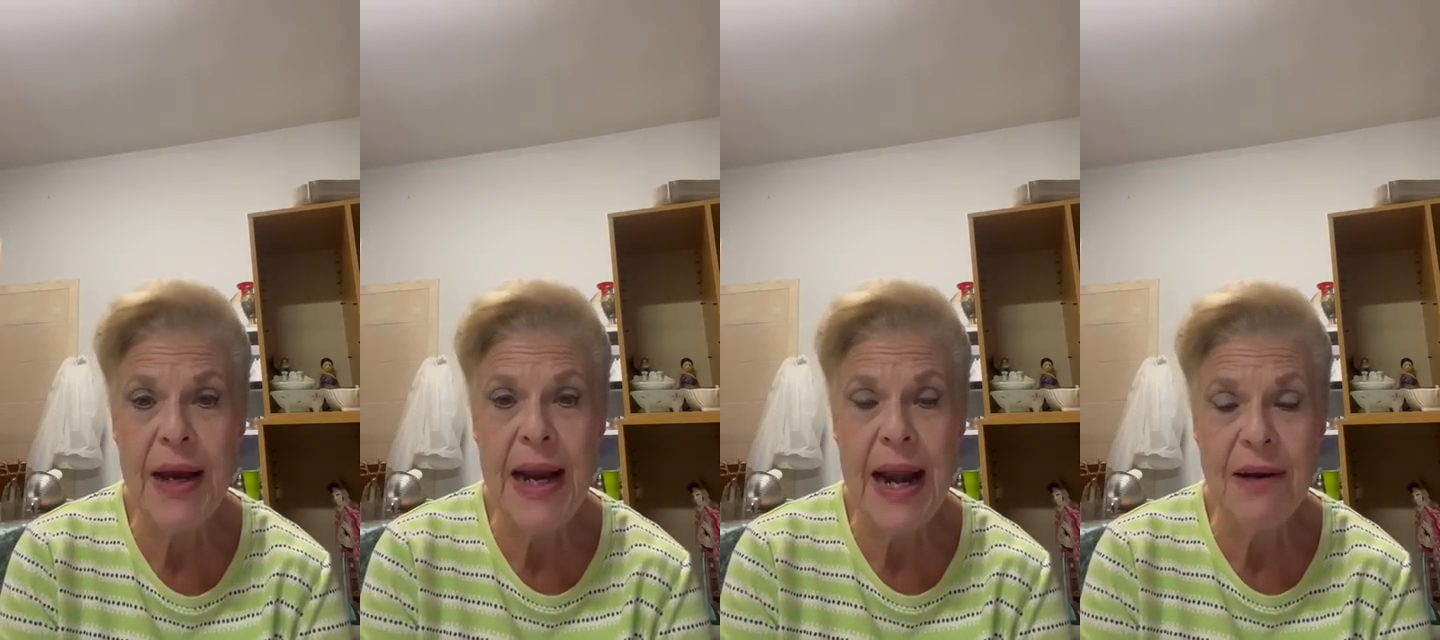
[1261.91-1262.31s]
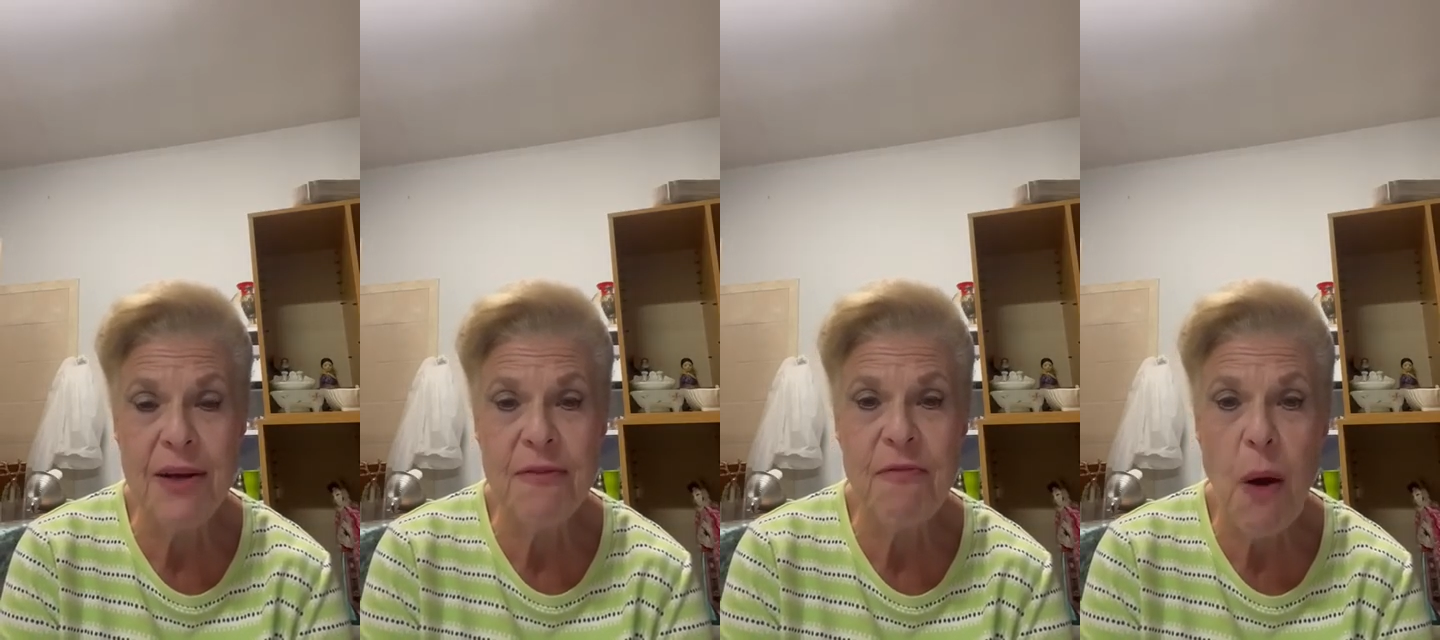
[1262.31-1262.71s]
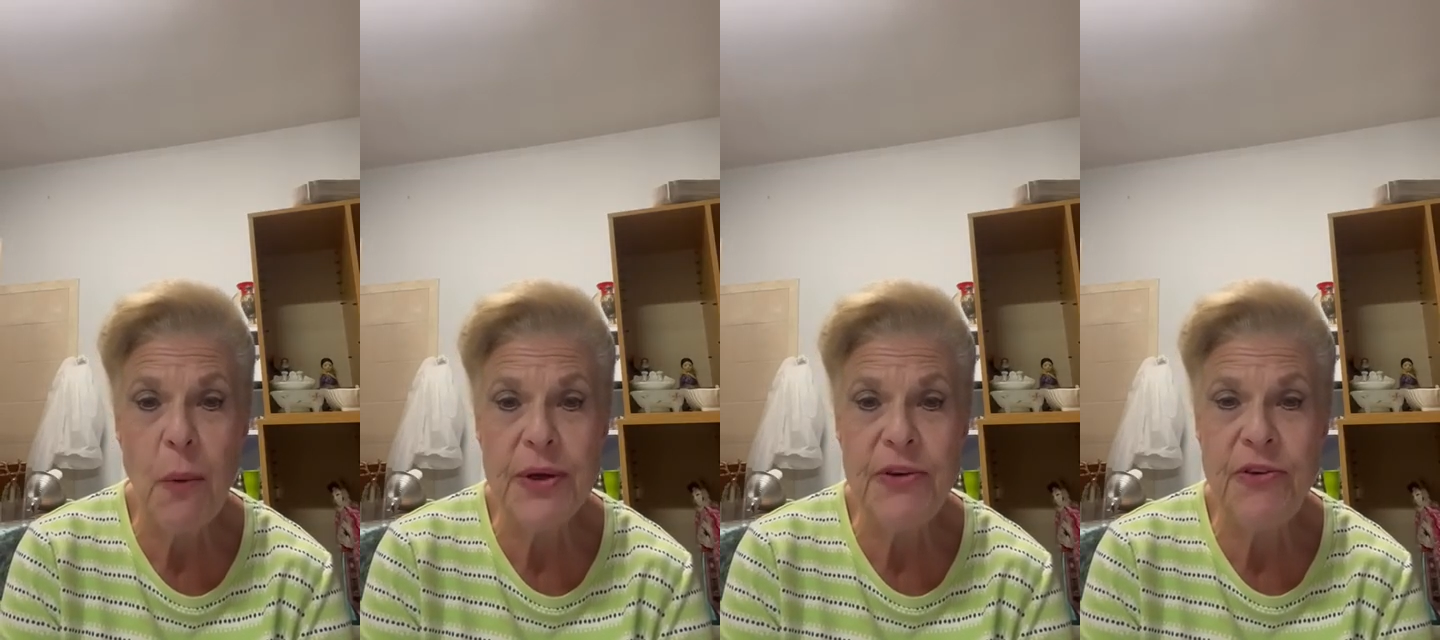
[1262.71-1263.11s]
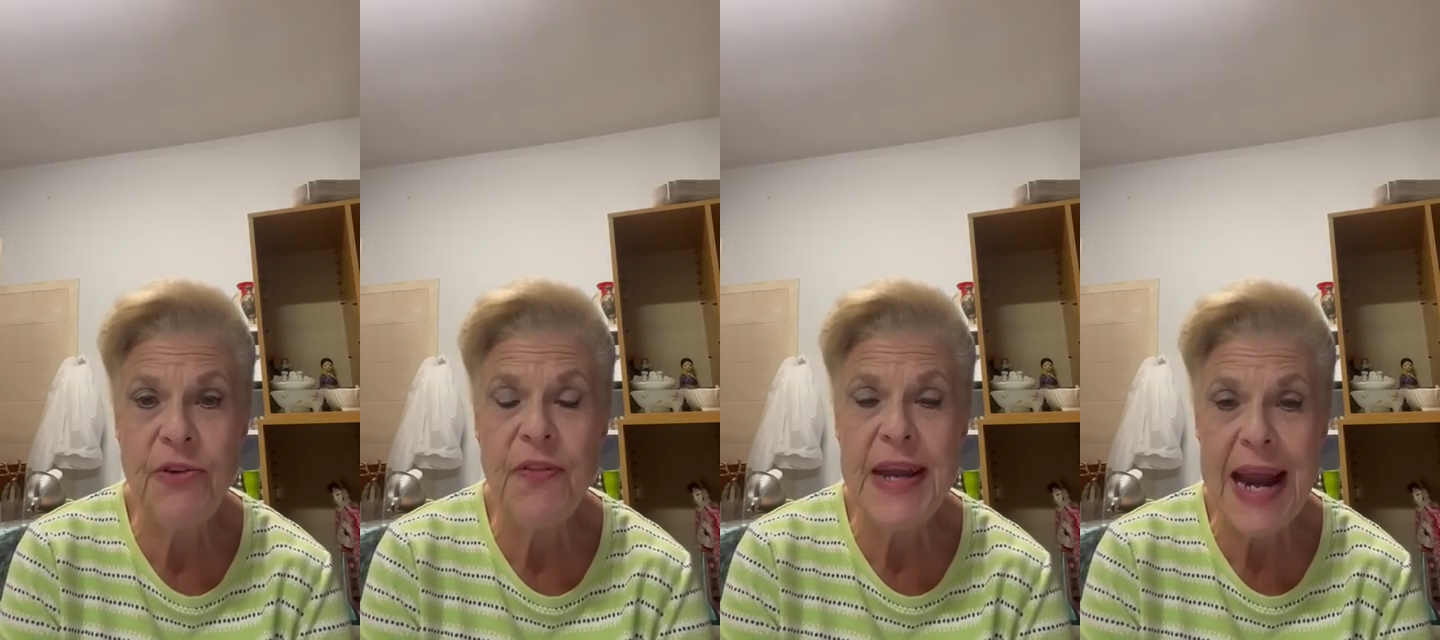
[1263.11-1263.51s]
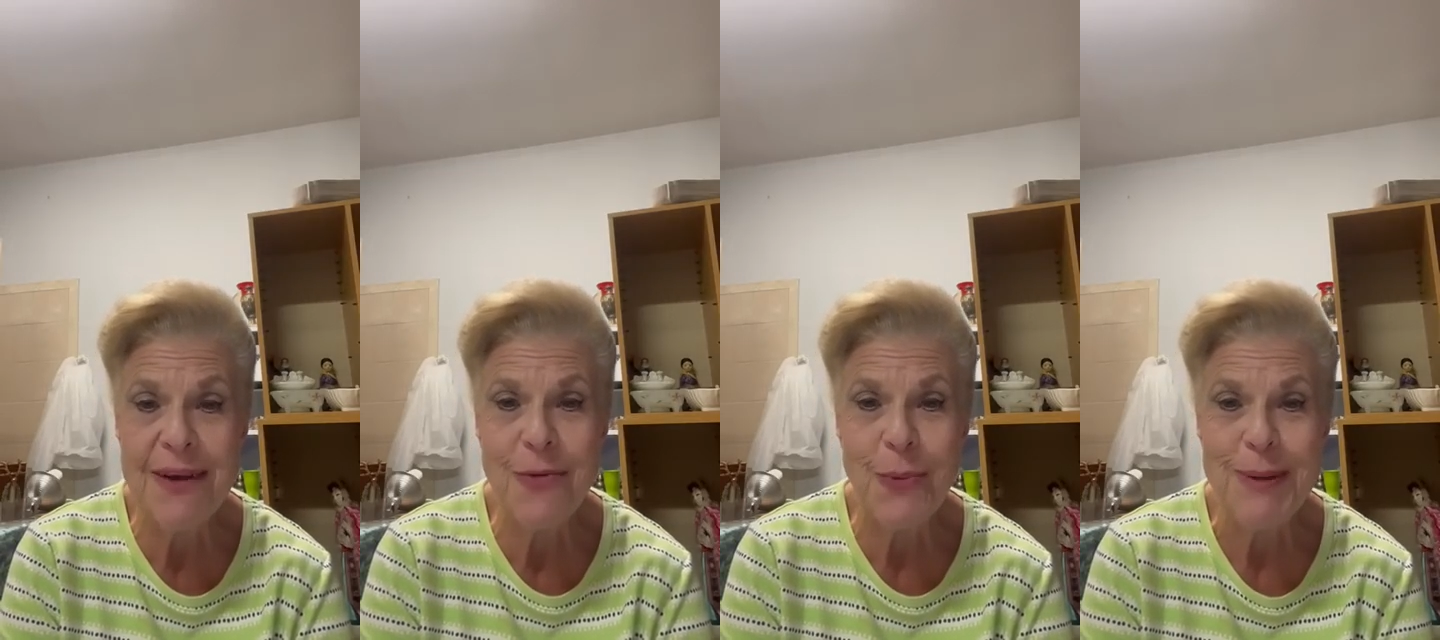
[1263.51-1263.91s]
and I look forward to the
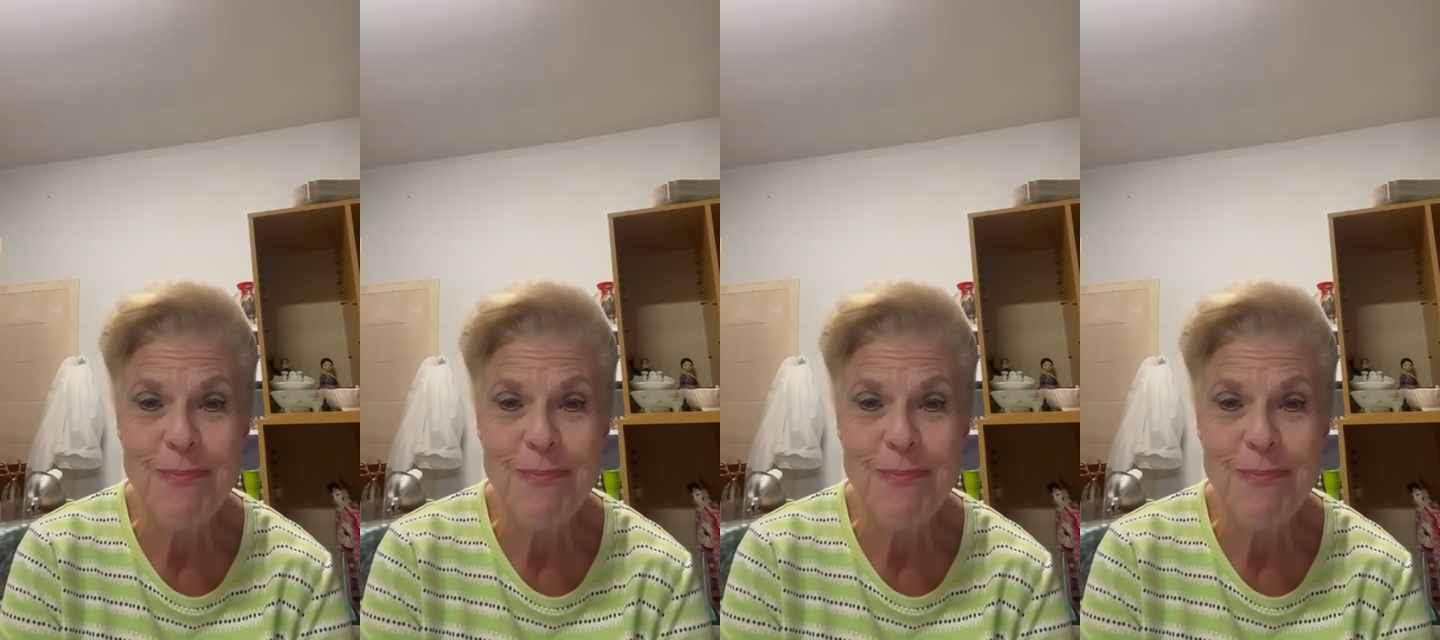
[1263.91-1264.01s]
next one.